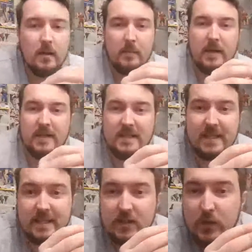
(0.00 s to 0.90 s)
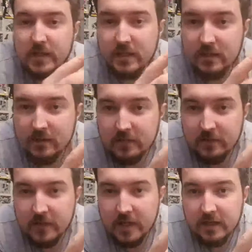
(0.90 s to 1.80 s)
Paid £6
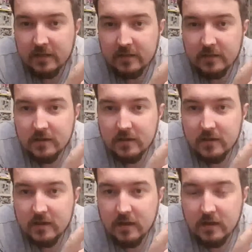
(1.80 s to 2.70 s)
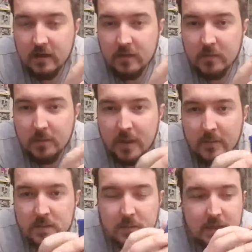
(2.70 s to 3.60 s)
for that, but I'm
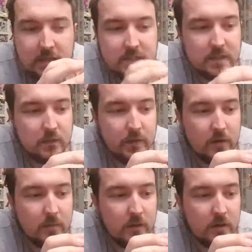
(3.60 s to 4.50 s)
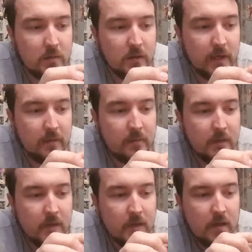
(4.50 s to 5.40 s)
happy to pay £6 on a Pokemon game.
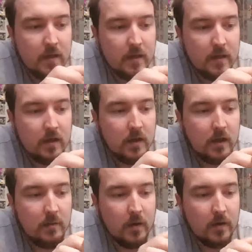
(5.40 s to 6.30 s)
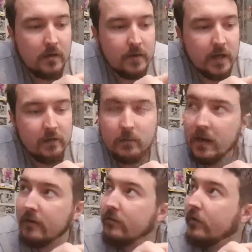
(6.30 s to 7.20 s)
I'll give it another
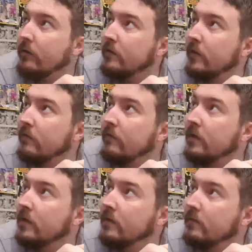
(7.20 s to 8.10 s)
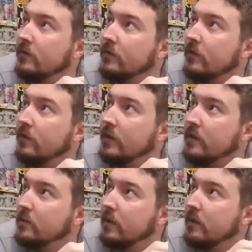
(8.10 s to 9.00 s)
playthrough. Don't think I've got
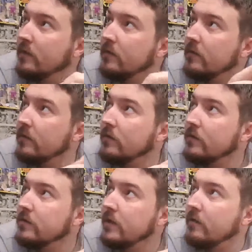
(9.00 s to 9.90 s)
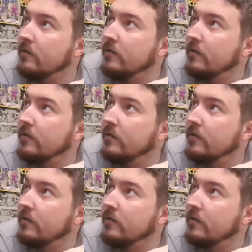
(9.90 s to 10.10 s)
this one on the shelf.